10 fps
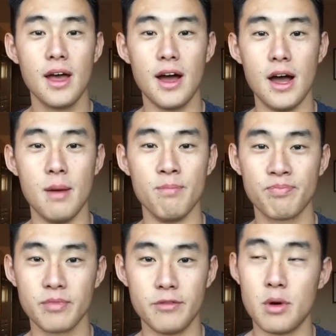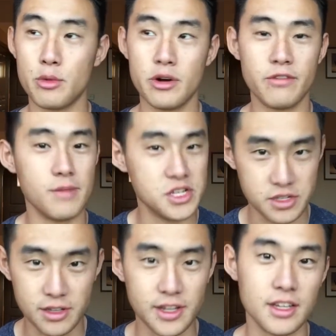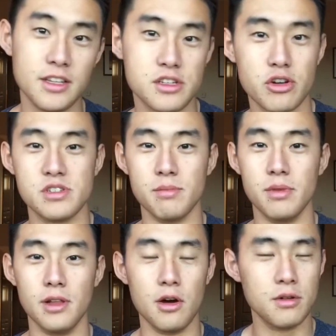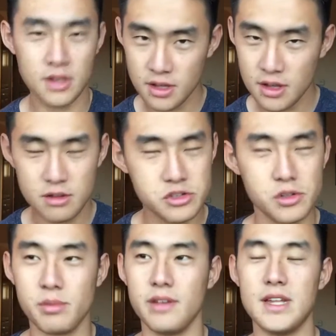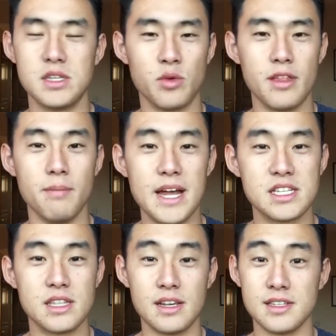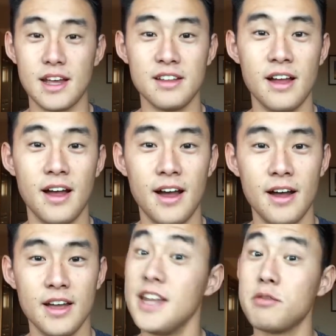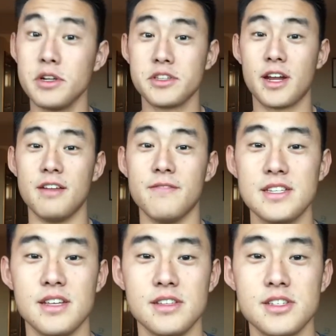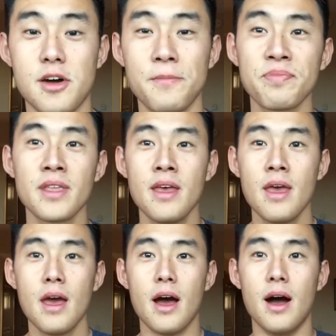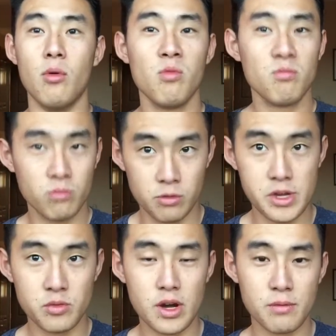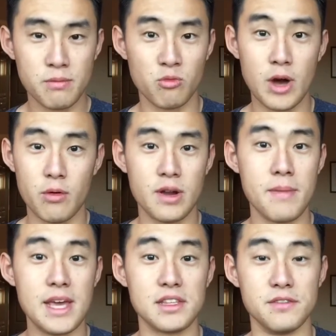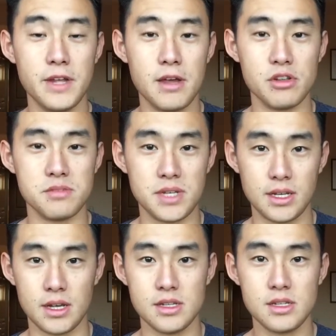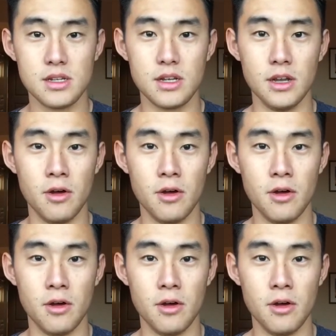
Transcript: if you want more information, link in the description below. I truly believe it's one of the best things that any realtor can invest in. So the reason why I want to make this video is because,